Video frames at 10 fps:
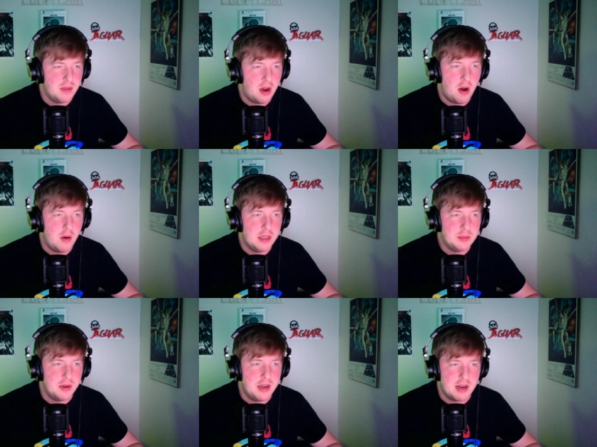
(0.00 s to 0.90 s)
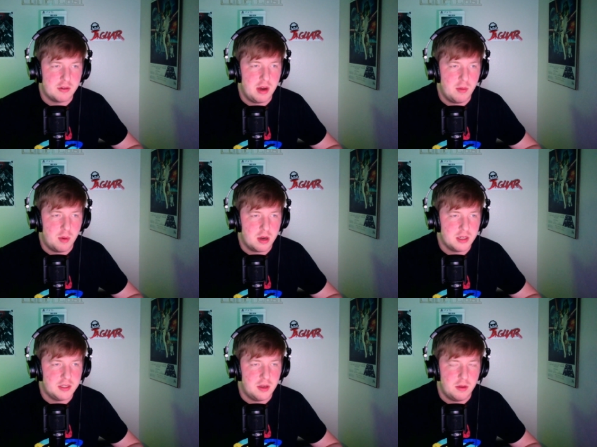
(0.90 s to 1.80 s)
always putting out great work,
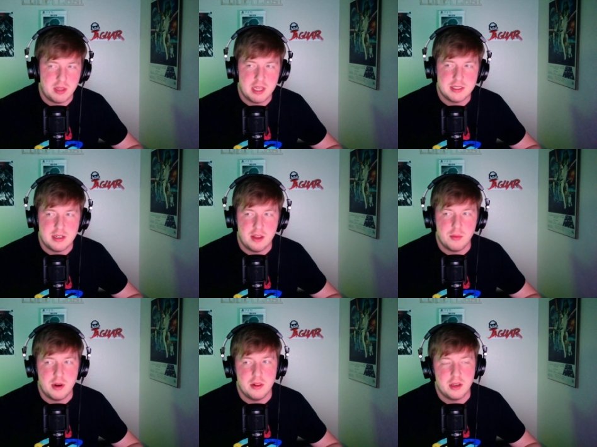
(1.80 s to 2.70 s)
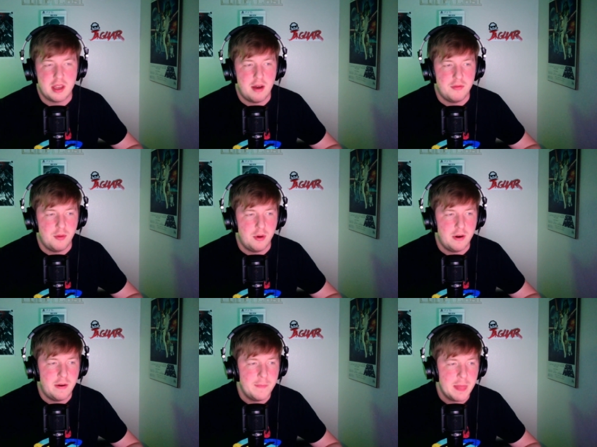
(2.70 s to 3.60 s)
so that's another one to look out
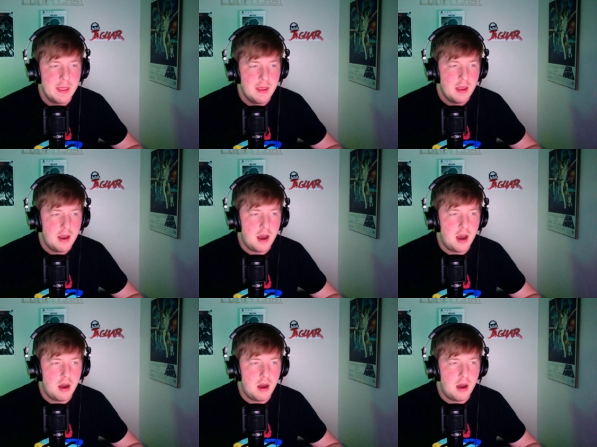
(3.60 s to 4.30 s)
for. Uh,